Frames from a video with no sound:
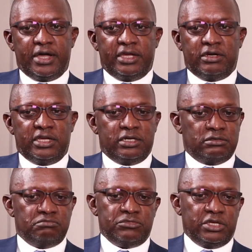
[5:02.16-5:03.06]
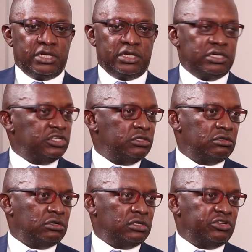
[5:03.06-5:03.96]
in, in, in, in
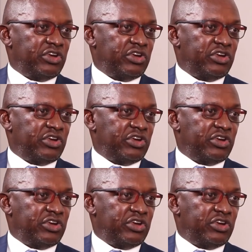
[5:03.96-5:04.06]
in